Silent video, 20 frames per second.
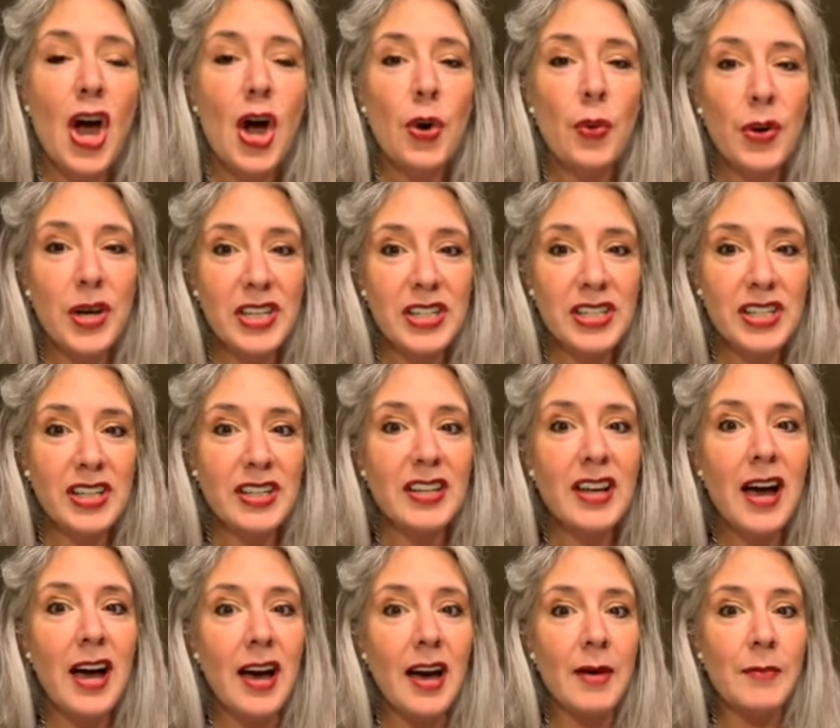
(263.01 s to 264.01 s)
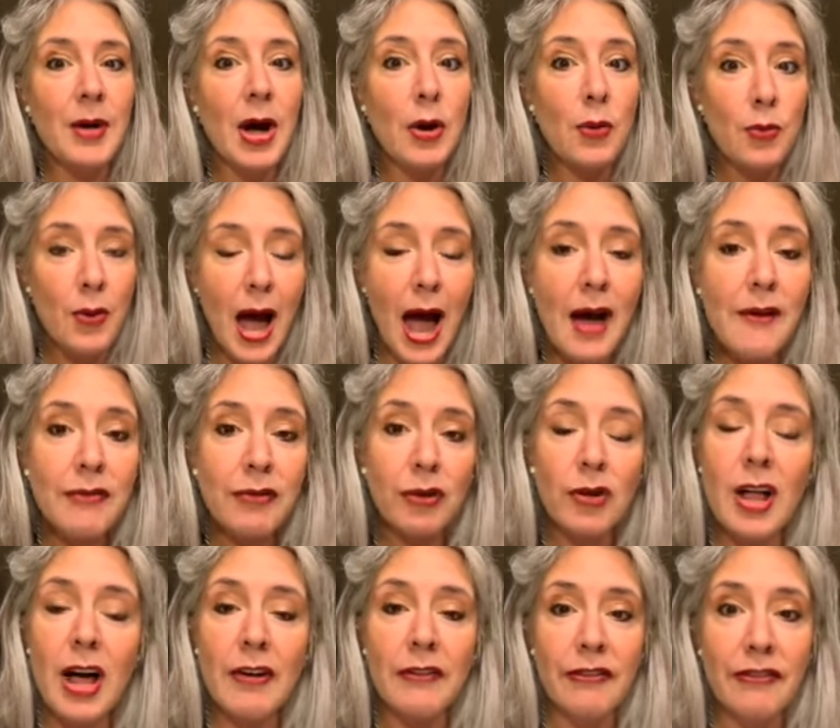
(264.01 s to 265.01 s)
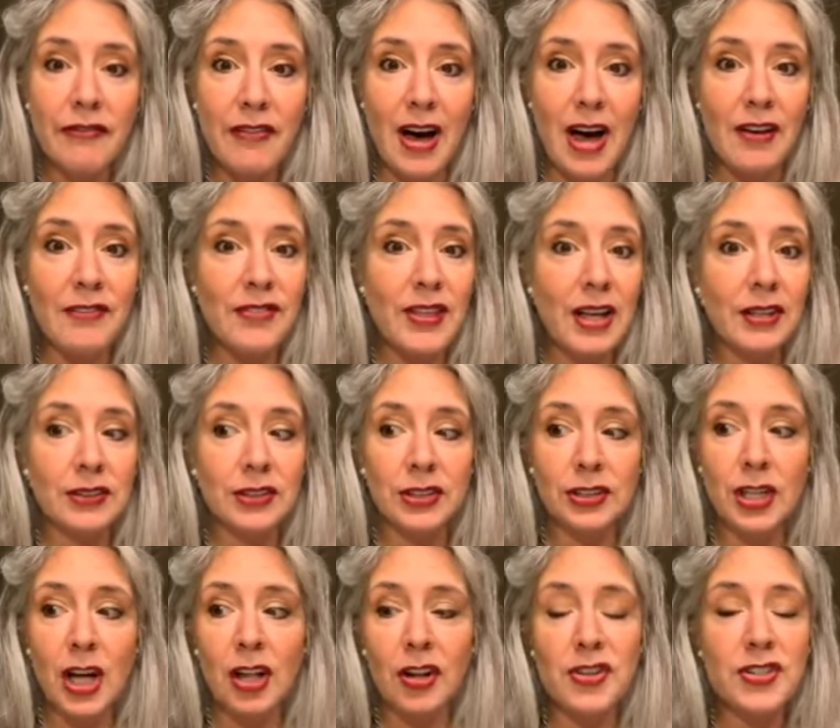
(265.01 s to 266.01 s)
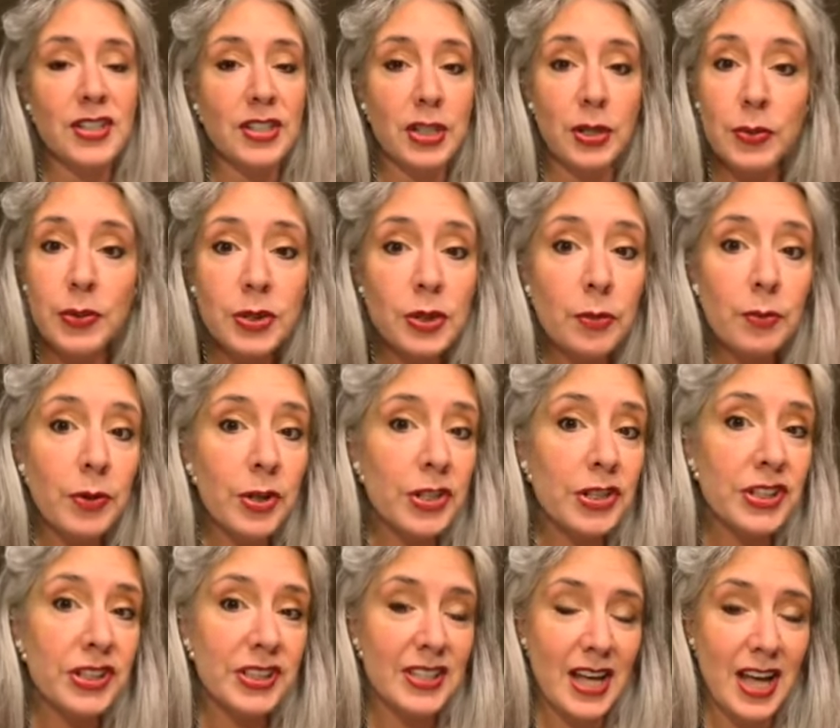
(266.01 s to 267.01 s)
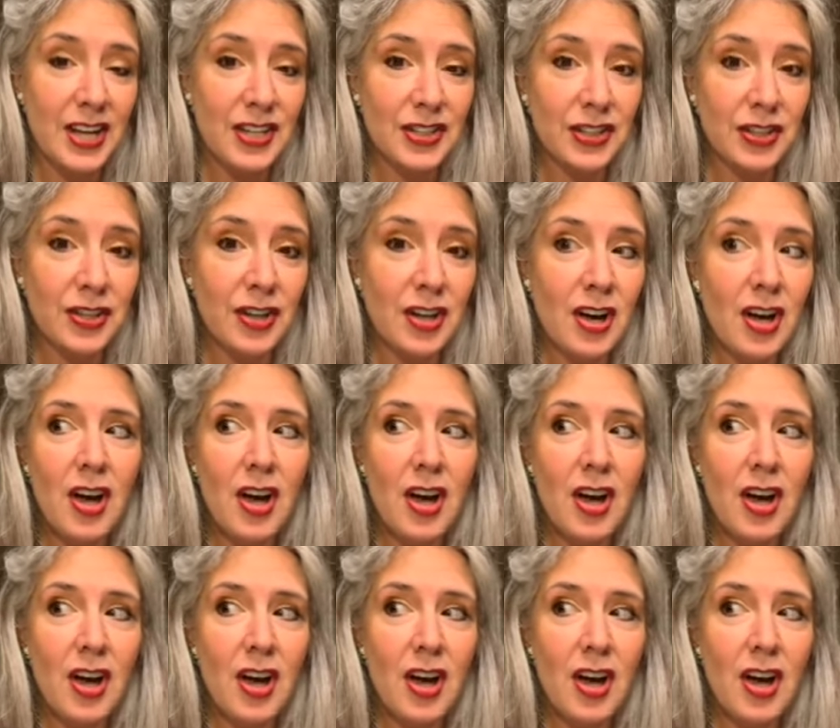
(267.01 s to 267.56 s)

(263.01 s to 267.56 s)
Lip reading: We did a raffle of $5,000 and there was no purchase to enter.